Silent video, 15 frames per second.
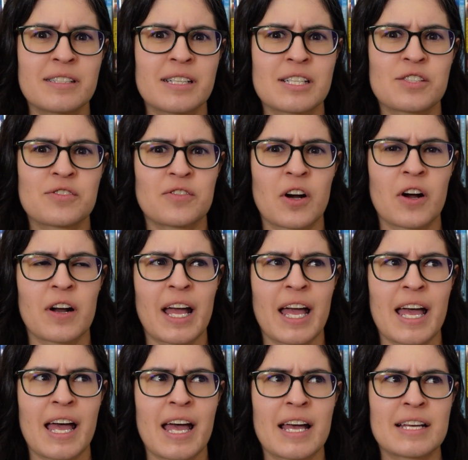as far
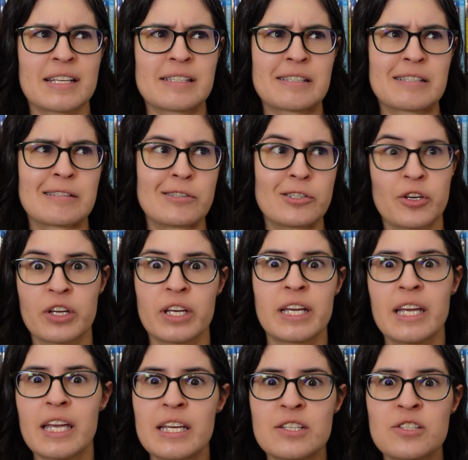as
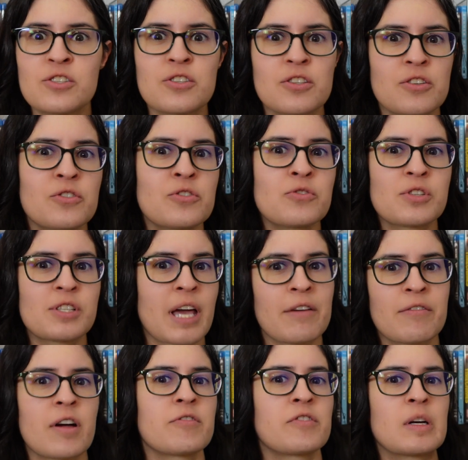looking into
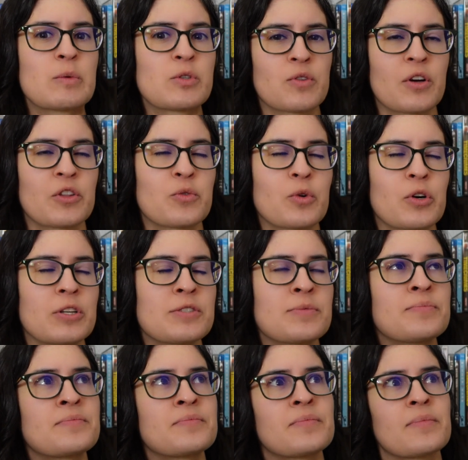sci-fi films around the world.